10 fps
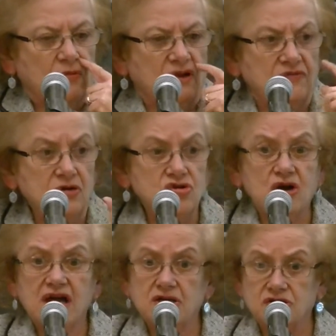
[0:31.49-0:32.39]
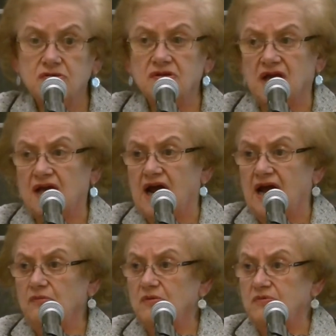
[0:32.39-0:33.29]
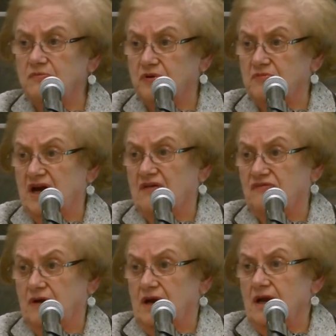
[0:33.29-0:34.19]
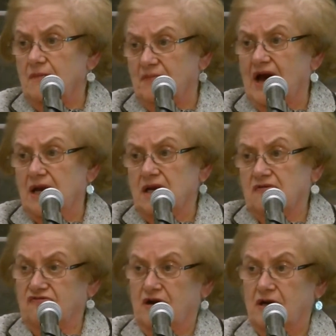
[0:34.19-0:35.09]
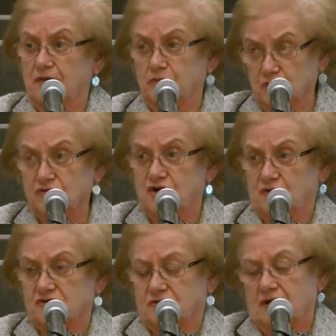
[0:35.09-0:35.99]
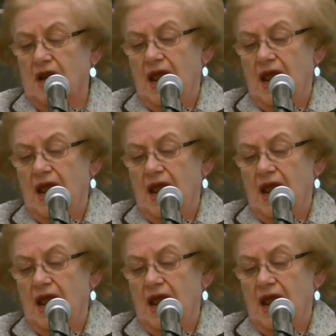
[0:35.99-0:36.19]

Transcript: well, if you try to do that, I will put my body in front of the bulldozer.